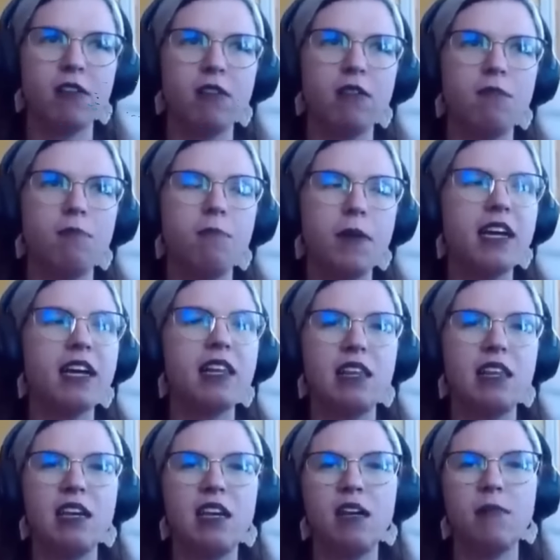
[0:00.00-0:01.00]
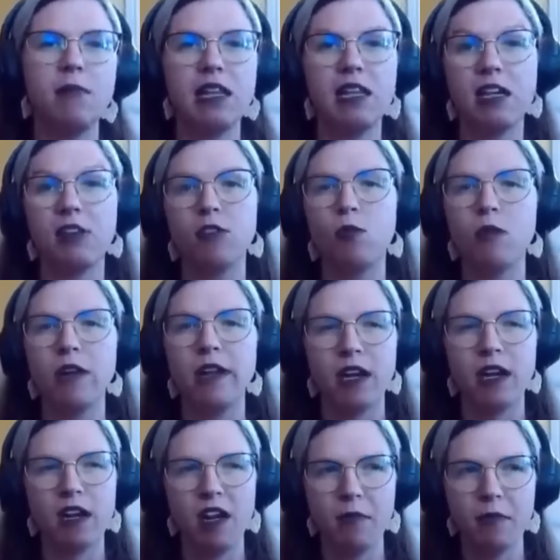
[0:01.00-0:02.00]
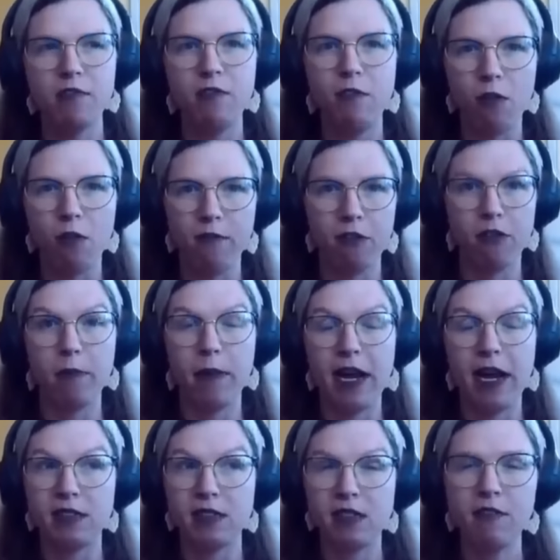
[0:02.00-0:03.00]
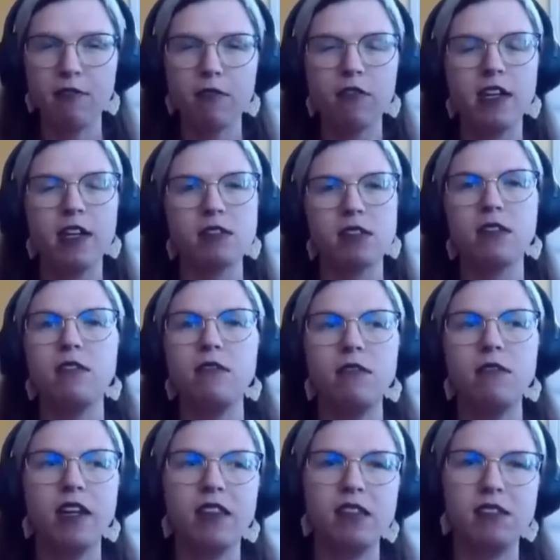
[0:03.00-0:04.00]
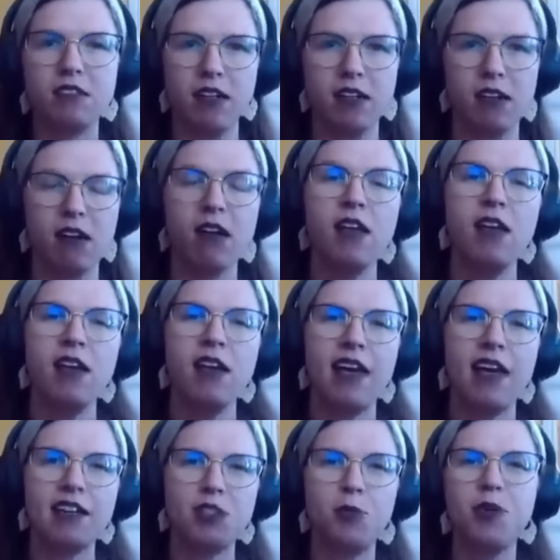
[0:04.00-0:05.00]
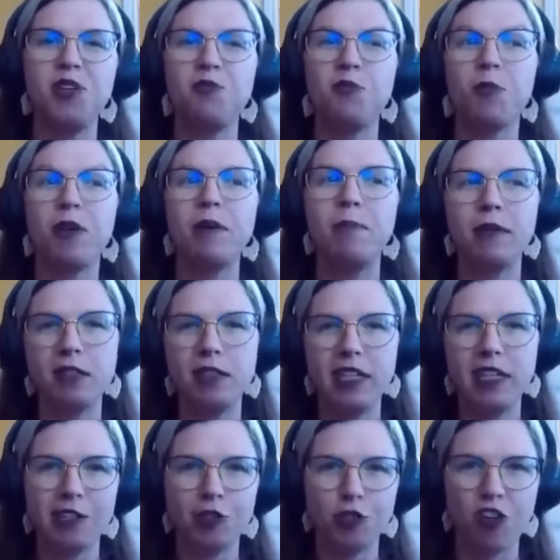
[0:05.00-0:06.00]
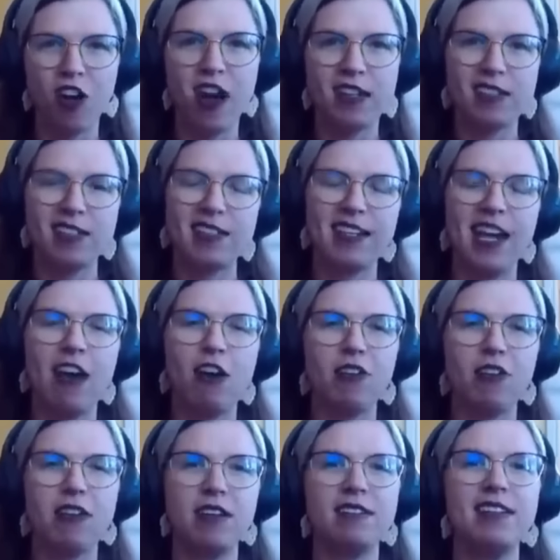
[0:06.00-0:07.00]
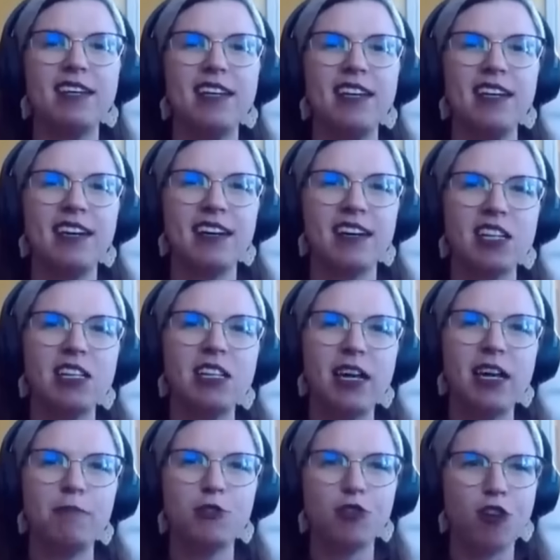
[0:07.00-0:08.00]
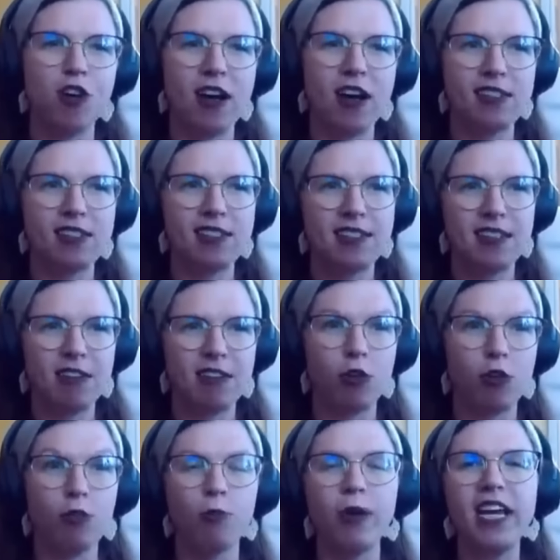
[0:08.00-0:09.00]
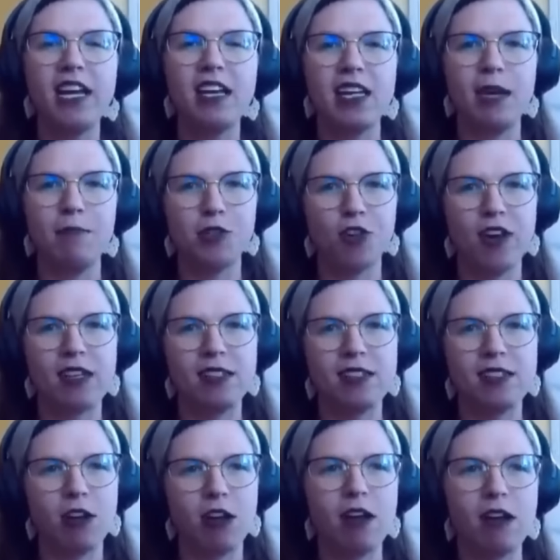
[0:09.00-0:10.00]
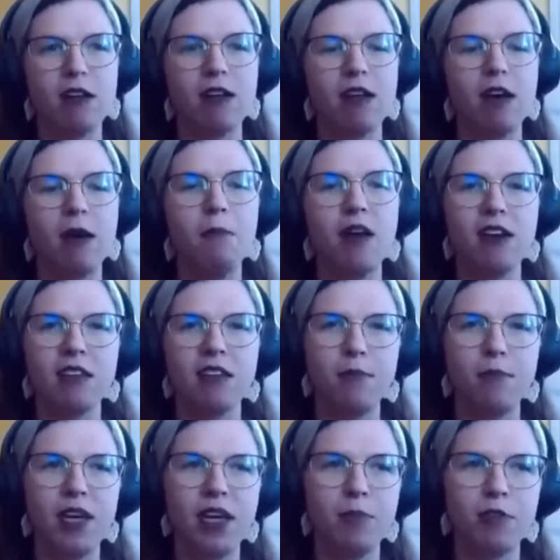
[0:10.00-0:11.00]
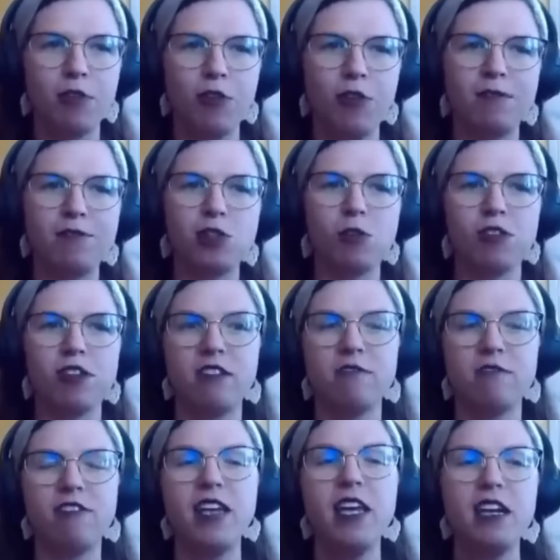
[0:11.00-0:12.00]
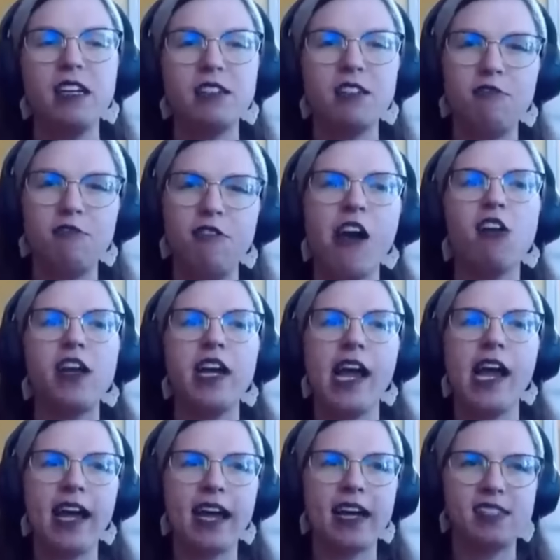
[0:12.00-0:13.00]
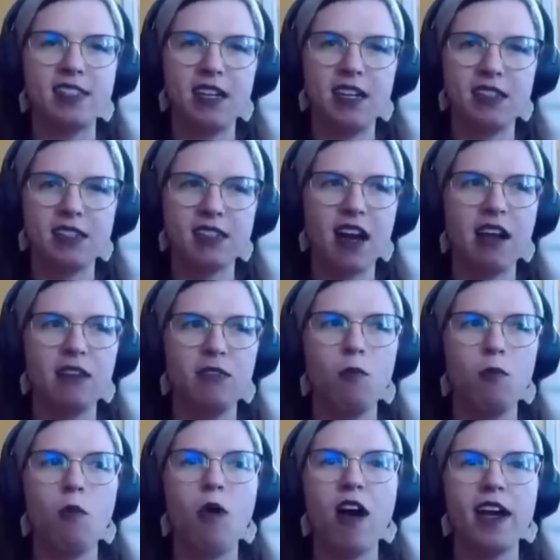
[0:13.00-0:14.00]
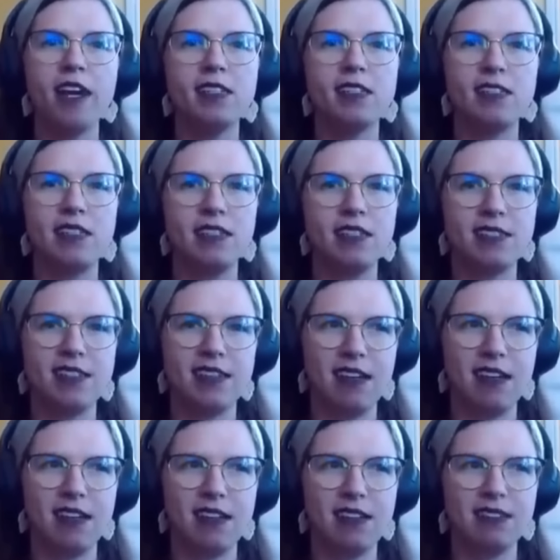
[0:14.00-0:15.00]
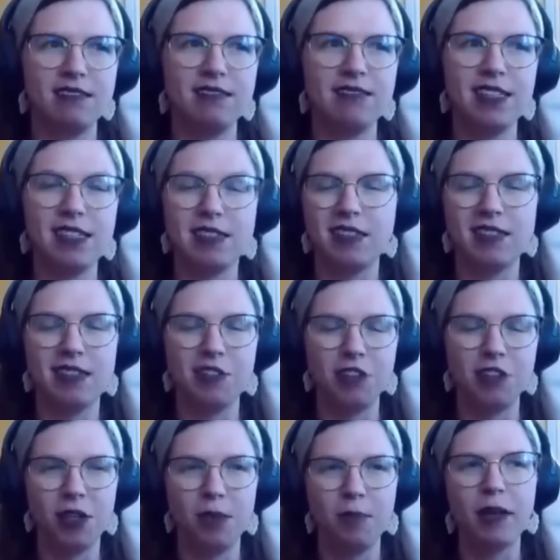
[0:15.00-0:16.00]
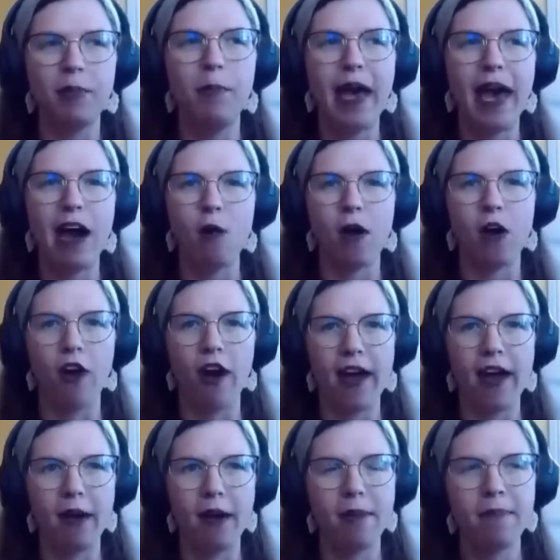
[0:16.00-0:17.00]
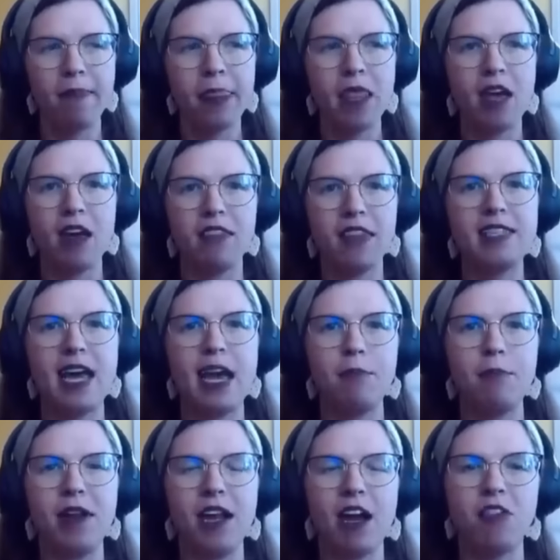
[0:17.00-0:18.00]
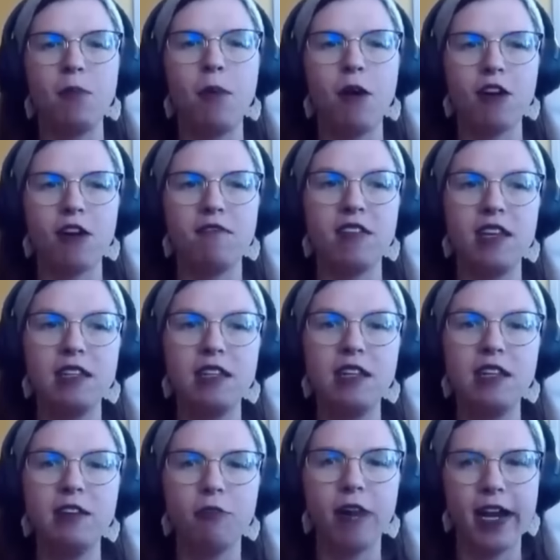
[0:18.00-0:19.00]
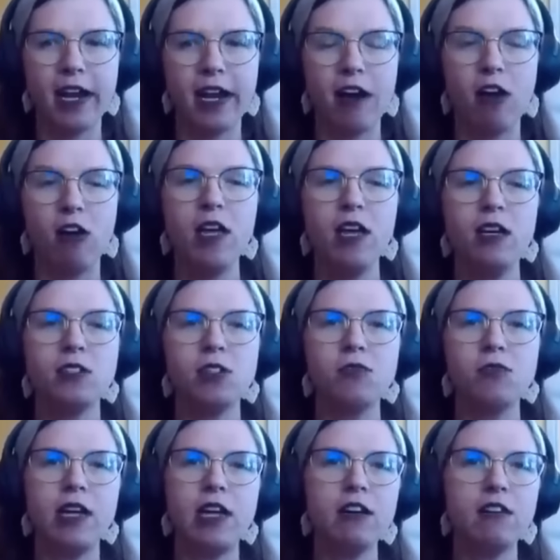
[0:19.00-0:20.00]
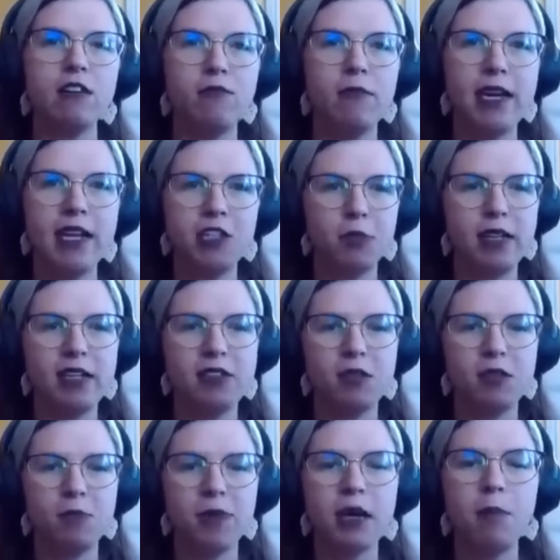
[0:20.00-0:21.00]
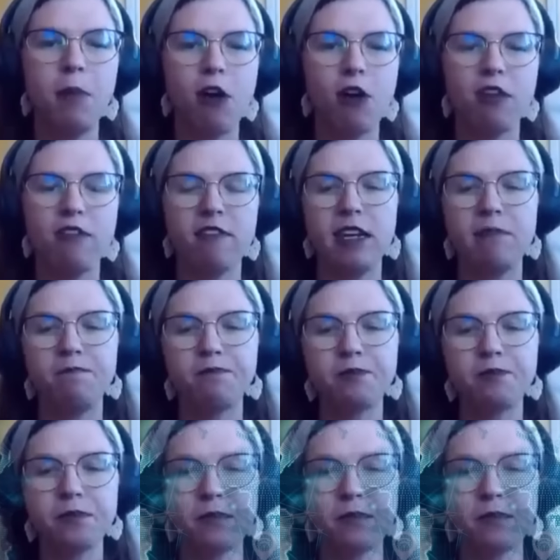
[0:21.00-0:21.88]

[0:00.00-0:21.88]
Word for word: the big theme at like the World Economic Forum for the past several years, including this year, has been rebuilding trust and how to uh, claim trust uh, or reclaim trust uh, among the people who have sort of, to varying extents, gotten wise to this, um, this essentially big power grab uh, that's happening on the part of the elite right now. So narrative management is a big part of it.